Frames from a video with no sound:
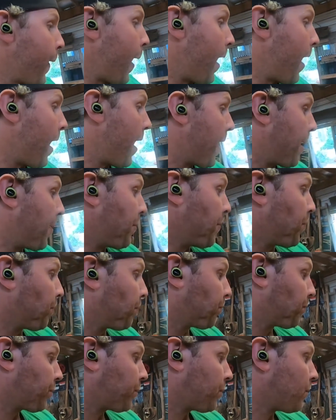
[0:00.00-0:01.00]

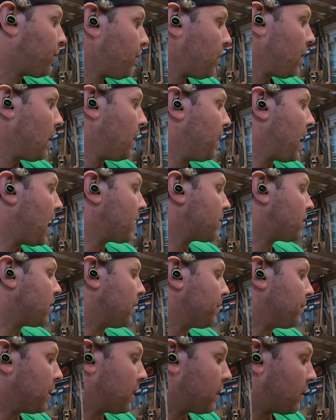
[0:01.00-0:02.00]
That's
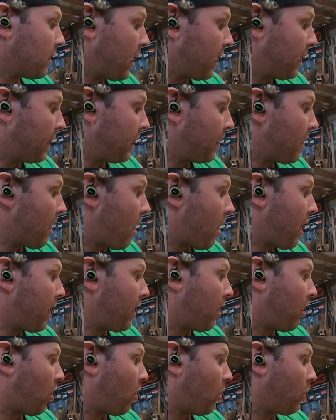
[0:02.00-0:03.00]
something that
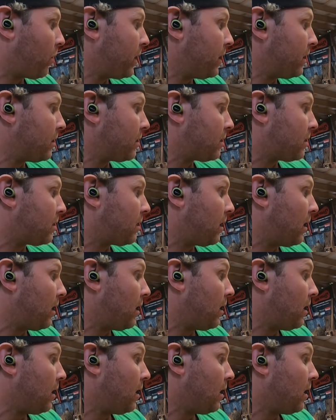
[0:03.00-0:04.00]
not always
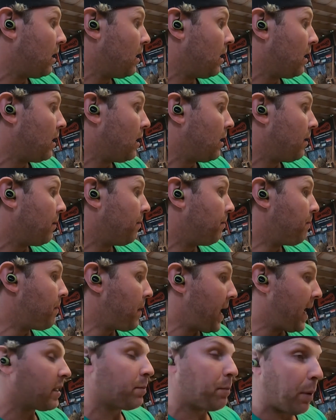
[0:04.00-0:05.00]

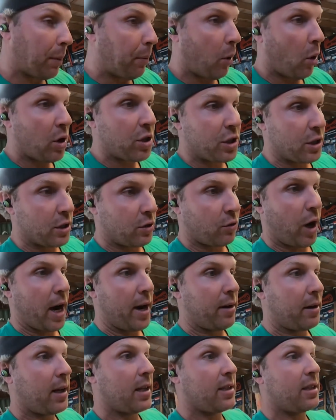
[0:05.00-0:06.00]
makes proportions
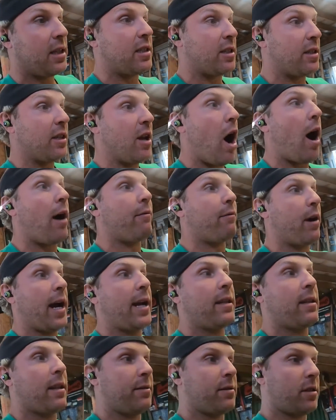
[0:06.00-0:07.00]
right, because it's not
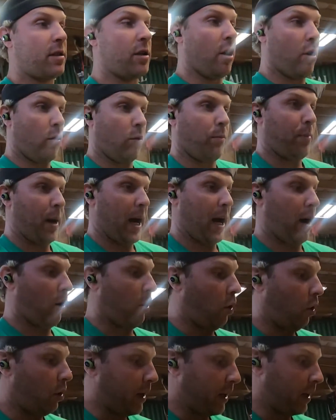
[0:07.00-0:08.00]
right. There's no
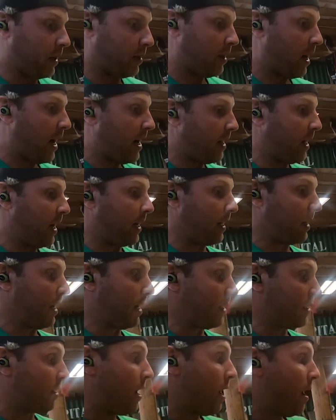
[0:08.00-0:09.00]
bear holding a sign like
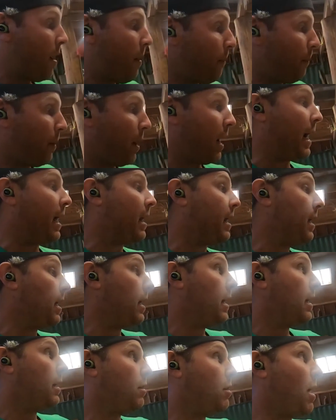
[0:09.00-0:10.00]
this, but
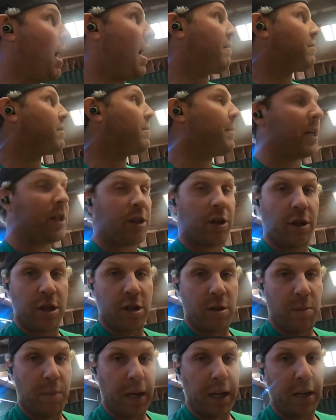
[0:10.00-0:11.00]
you have to make sure
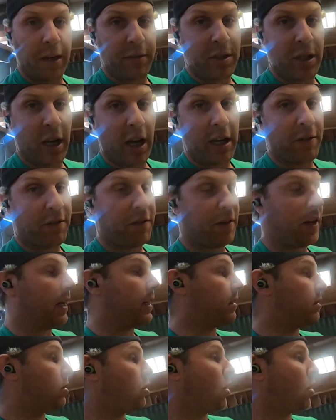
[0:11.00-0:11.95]
there's a big enough sign to fit it.